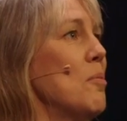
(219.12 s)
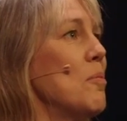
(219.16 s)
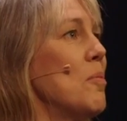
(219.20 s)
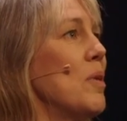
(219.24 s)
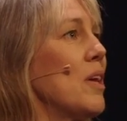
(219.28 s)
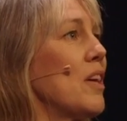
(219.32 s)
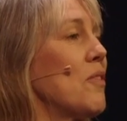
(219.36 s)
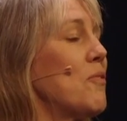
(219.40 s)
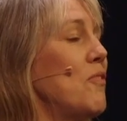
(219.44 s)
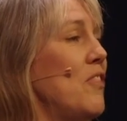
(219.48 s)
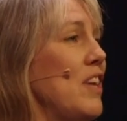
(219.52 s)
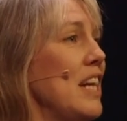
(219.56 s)

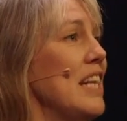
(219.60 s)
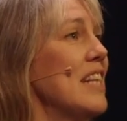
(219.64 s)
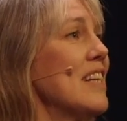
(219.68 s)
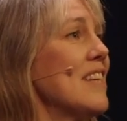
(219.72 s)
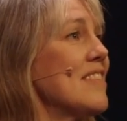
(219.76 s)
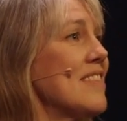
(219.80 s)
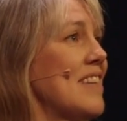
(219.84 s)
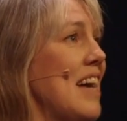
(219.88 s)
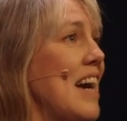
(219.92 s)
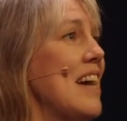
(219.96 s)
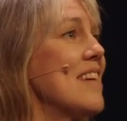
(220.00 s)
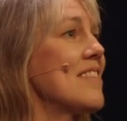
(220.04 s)
But
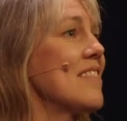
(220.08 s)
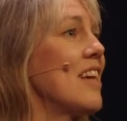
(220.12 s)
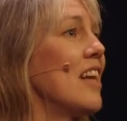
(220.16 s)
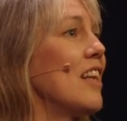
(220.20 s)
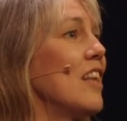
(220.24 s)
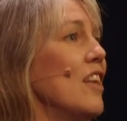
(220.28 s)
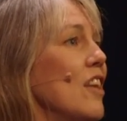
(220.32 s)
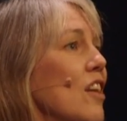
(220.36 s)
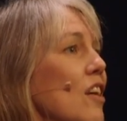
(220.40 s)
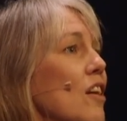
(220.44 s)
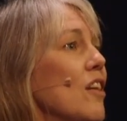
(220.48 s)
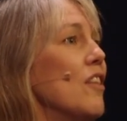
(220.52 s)
Venus has
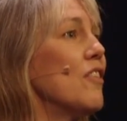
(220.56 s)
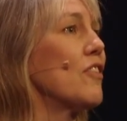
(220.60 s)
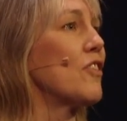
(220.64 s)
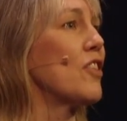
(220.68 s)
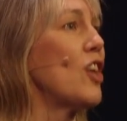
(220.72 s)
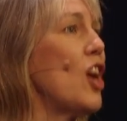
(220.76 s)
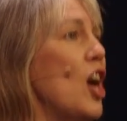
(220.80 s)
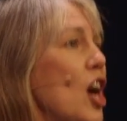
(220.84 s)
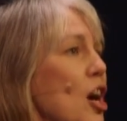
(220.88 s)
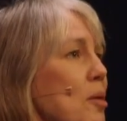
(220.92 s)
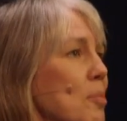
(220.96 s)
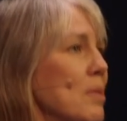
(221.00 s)
a lot
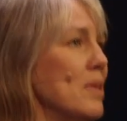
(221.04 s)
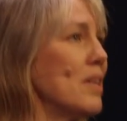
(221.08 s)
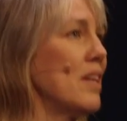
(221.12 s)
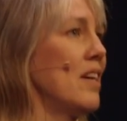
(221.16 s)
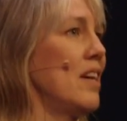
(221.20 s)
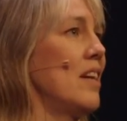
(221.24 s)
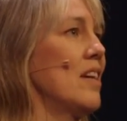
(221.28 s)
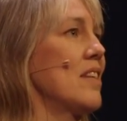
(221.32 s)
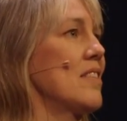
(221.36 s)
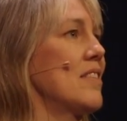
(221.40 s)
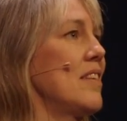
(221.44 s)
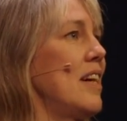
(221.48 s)
of carbon
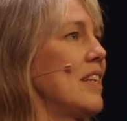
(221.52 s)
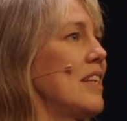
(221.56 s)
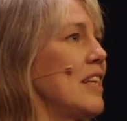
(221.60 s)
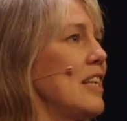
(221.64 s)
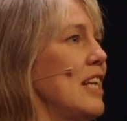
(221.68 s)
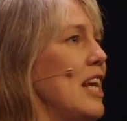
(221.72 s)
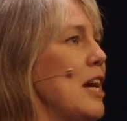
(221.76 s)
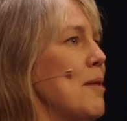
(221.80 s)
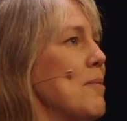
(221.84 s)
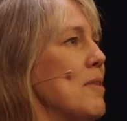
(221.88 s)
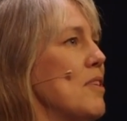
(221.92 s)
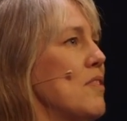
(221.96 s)
dioxide
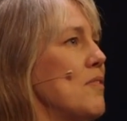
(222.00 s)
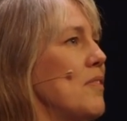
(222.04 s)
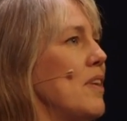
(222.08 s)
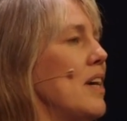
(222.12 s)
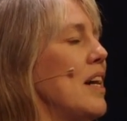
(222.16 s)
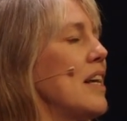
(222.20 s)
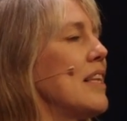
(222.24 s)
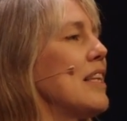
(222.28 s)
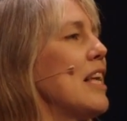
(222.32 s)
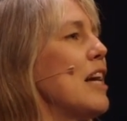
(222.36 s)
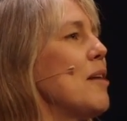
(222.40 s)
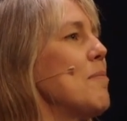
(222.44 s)
in the
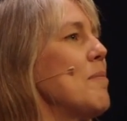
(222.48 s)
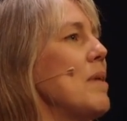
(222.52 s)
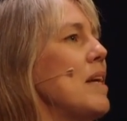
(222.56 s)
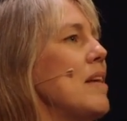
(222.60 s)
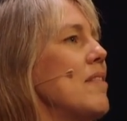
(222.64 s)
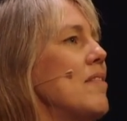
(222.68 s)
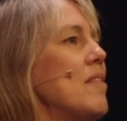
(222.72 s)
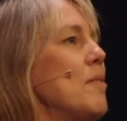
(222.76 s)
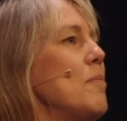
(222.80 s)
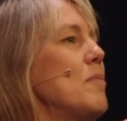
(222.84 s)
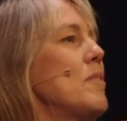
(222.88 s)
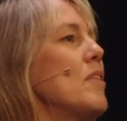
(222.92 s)
atmosphere, and that
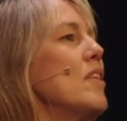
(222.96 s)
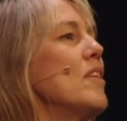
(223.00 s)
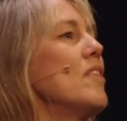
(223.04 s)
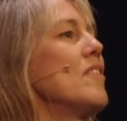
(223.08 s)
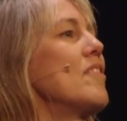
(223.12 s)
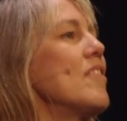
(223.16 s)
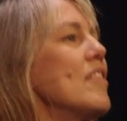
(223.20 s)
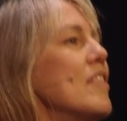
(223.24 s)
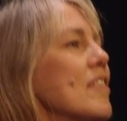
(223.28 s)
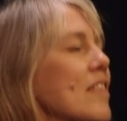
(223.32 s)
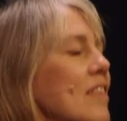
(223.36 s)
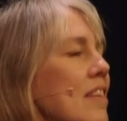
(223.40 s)
means it
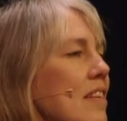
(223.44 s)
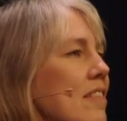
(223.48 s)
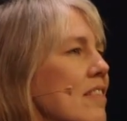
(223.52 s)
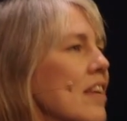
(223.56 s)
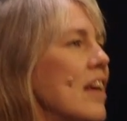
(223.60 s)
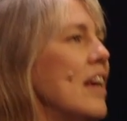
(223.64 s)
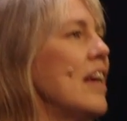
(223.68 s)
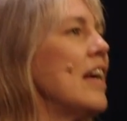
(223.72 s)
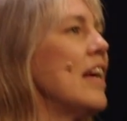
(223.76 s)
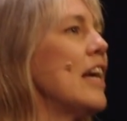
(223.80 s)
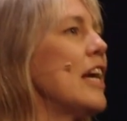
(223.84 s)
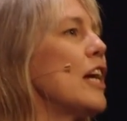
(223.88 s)
turns into
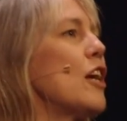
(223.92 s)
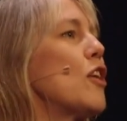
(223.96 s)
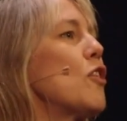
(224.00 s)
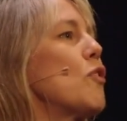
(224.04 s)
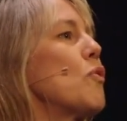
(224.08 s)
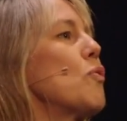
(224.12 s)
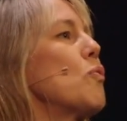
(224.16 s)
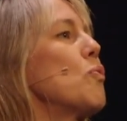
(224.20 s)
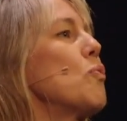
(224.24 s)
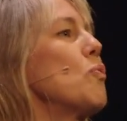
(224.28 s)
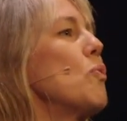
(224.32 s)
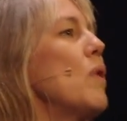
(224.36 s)
this
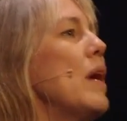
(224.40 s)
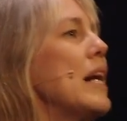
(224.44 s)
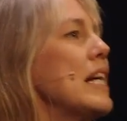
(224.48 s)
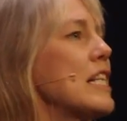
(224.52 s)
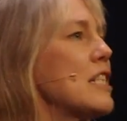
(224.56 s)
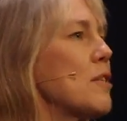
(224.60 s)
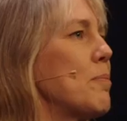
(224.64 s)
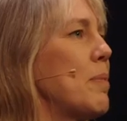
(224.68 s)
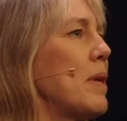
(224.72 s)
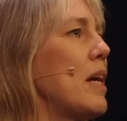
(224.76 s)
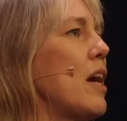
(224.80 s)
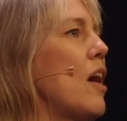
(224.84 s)

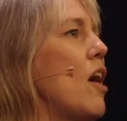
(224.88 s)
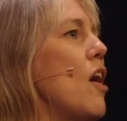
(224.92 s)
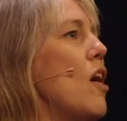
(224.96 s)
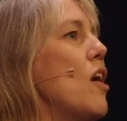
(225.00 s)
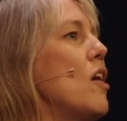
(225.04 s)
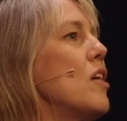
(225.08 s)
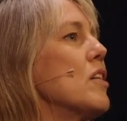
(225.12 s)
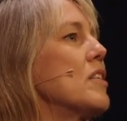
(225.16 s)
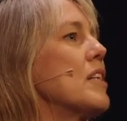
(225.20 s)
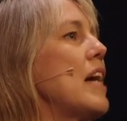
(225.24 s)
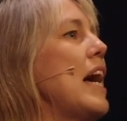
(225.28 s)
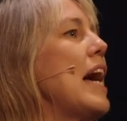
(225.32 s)
incredibly
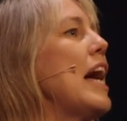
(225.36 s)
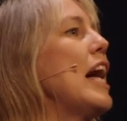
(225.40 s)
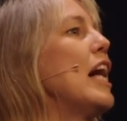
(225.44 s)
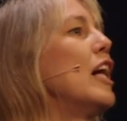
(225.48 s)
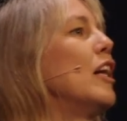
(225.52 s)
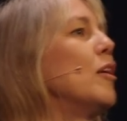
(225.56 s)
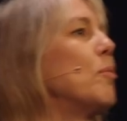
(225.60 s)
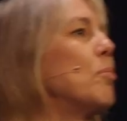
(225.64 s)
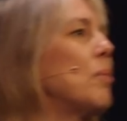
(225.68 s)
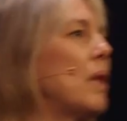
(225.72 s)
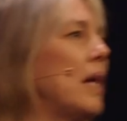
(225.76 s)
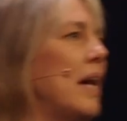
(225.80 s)
hot
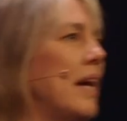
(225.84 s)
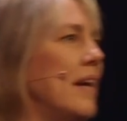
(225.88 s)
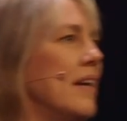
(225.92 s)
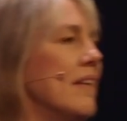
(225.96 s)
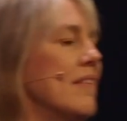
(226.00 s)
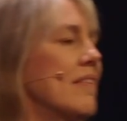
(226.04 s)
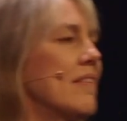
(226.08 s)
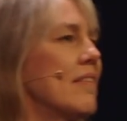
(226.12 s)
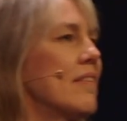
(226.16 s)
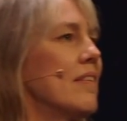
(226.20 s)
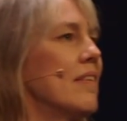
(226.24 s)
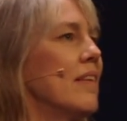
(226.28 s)
hell
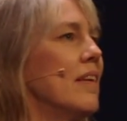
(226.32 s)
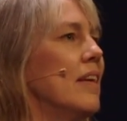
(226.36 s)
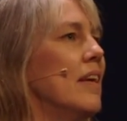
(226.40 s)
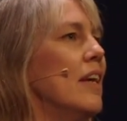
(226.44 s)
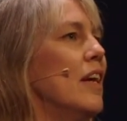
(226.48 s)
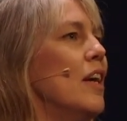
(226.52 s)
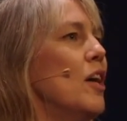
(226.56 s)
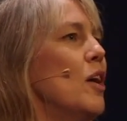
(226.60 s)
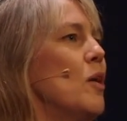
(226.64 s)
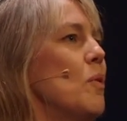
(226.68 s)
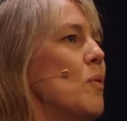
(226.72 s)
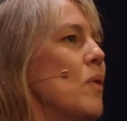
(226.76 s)
place
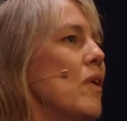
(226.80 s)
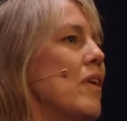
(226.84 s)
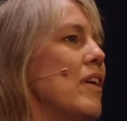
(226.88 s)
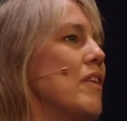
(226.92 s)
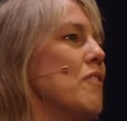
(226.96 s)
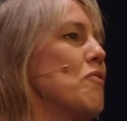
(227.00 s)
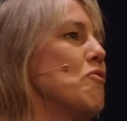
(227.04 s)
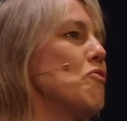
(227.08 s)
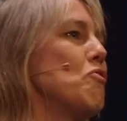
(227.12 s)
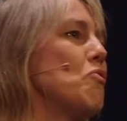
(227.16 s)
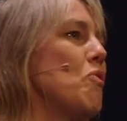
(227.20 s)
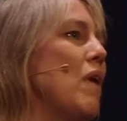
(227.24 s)
where
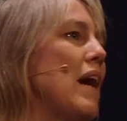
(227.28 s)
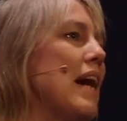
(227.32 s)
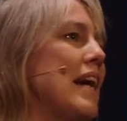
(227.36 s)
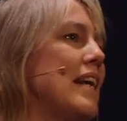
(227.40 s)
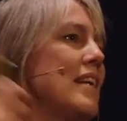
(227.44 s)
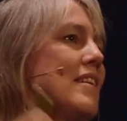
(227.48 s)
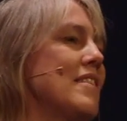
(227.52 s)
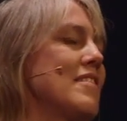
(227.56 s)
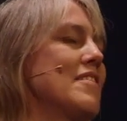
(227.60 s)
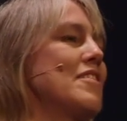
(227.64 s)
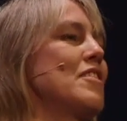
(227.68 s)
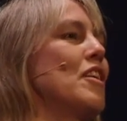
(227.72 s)
it
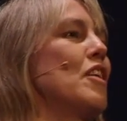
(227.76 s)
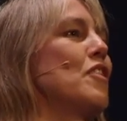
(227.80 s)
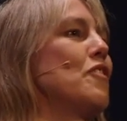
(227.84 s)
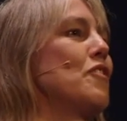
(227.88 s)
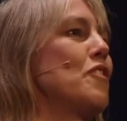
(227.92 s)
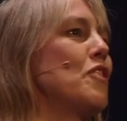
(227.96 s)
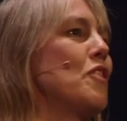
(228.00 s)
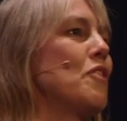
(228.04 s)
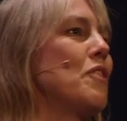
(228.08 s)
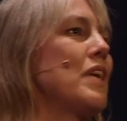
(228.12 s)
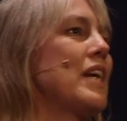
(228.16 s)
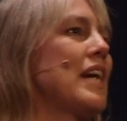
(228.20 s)
rains
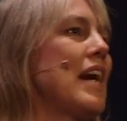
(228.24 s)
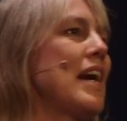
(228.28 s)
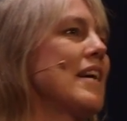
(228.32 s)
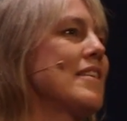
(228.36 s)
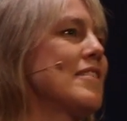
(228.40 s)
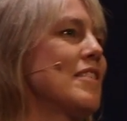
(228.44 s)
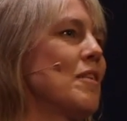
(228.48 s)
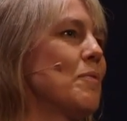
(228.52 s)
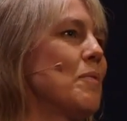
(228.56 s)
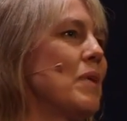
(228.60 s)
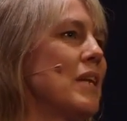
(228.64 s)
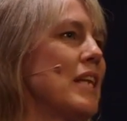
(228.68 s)
sulfuric
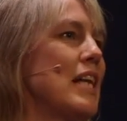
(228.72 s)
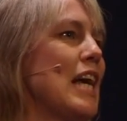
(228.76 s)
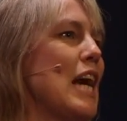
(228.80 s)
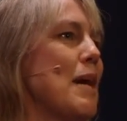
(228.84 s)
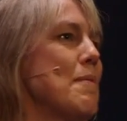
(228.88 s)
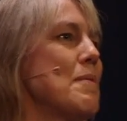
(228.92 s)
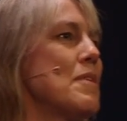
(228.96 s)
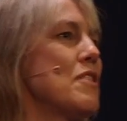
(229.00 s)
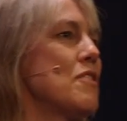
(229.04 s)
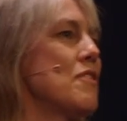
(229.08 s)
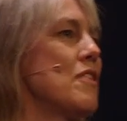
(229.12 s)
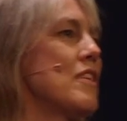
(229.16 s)
acid, where the
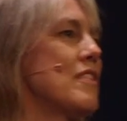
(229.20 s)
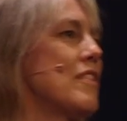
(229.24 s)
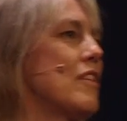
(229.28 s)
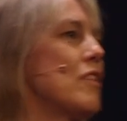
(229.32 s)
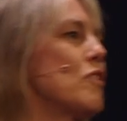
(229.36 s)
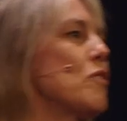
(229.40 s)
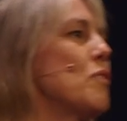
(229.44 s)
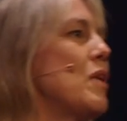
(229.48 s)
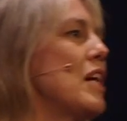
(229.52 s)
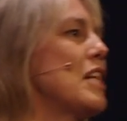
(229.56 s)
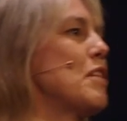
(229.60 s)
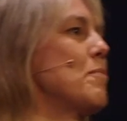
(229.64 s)
atmosphere is
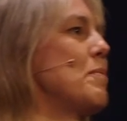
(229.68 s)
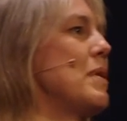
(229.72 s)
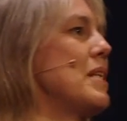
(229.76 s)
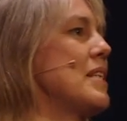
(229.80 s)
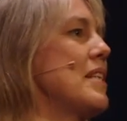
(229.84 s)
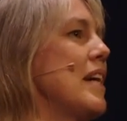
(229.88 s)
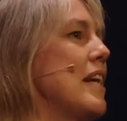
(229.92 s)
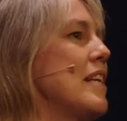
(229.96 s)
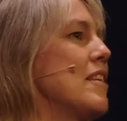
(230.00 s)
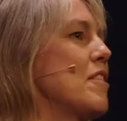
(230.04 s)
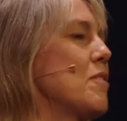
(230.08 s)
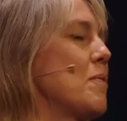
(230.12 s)
incredibly
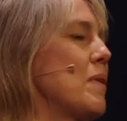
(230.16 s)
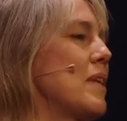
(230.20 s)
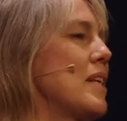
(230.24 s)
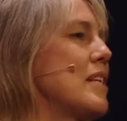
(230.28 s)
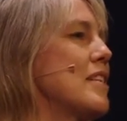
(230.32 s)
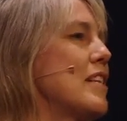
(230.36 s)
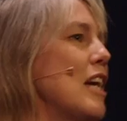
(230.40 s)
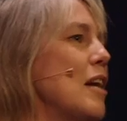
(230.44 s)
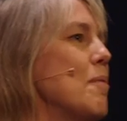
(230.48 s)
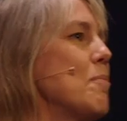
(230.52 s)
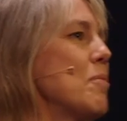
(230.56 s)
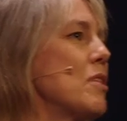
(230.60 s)
dense, where
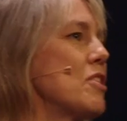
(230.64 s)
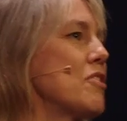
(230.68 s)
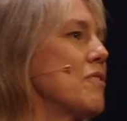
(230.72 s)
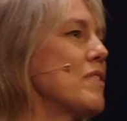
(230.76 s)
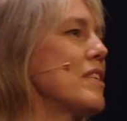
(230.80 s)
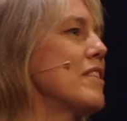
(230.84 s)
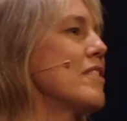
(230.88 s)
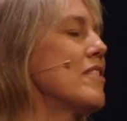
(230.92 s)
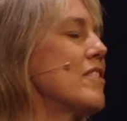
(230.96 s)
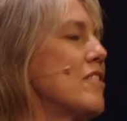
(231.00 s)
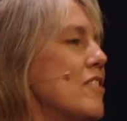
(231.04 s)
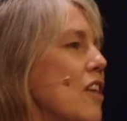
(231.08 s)
the
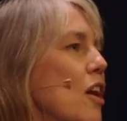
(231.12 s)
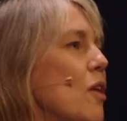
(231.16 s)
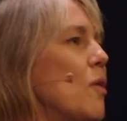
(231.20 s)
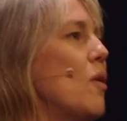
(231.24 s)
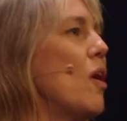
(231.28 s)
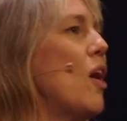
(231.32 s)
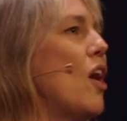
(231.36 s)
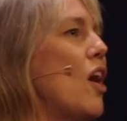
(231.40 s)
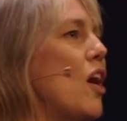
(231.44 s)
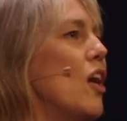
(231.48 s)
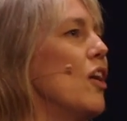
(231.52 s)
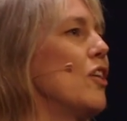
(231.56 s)
temperature is
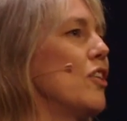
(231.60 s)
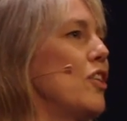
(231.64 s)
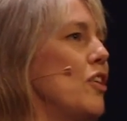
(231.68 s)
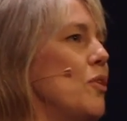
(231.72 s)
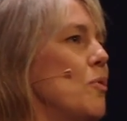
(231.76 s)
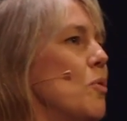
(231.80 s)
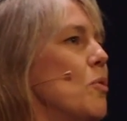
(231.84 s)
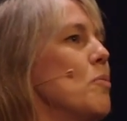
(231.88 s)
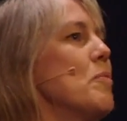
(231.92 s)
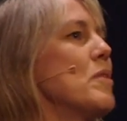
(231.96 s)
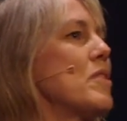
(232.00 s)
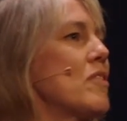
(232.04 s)
so hot
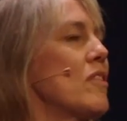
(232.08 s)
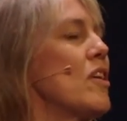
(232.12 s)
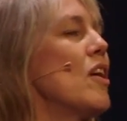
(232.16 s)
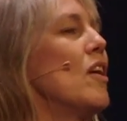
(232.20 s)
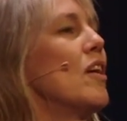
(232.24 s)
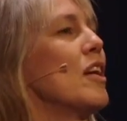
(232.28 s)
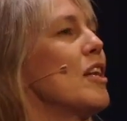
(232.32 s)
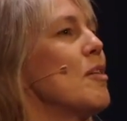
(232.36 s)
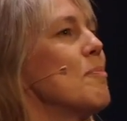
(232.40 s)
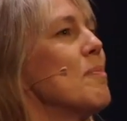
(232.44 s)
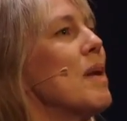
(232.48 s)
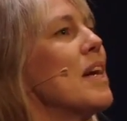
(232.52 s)
you almost
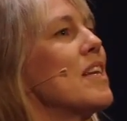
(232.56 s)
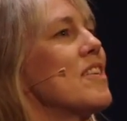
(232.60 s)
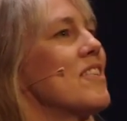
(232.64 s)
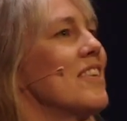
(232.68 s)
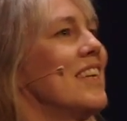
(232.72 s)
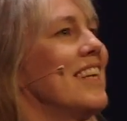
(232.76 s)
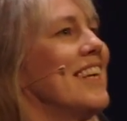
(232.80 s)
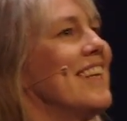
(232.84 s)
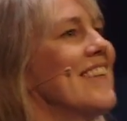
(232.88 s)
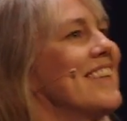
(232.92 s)
can't imagine